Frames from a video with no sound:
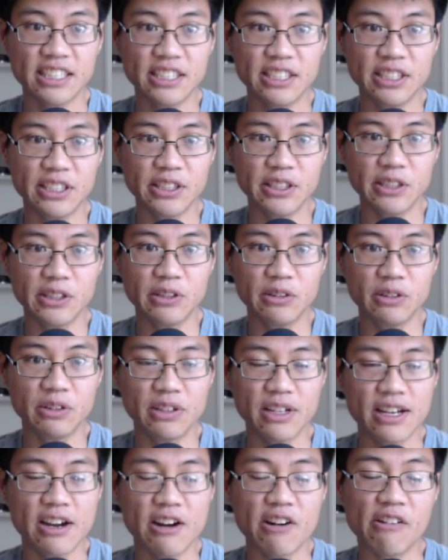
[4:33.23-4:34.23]
to
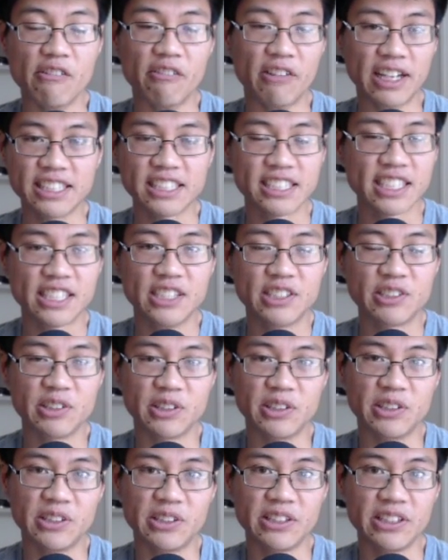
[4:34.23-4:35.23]
take
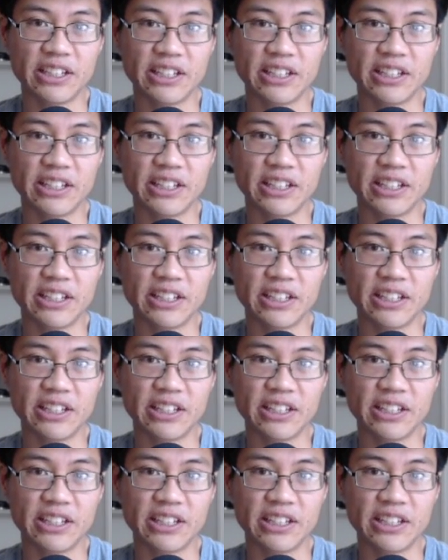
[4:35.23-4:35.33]
control